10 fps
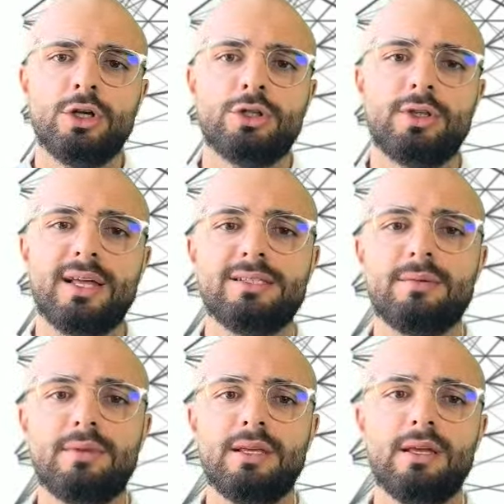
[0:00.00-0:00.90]
So that's
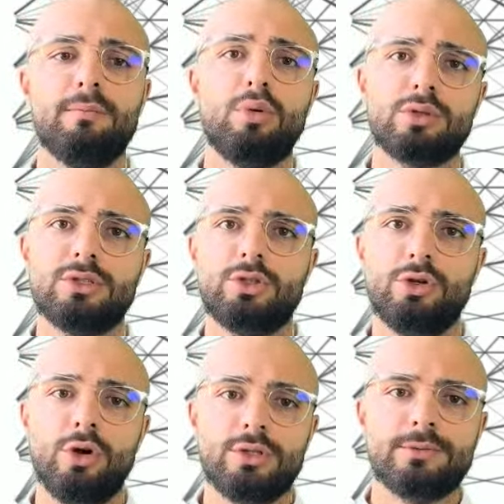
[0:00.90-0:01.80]
something important to
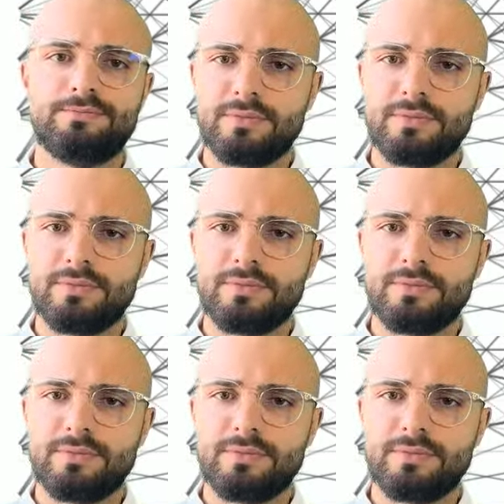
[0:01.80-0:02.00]
note.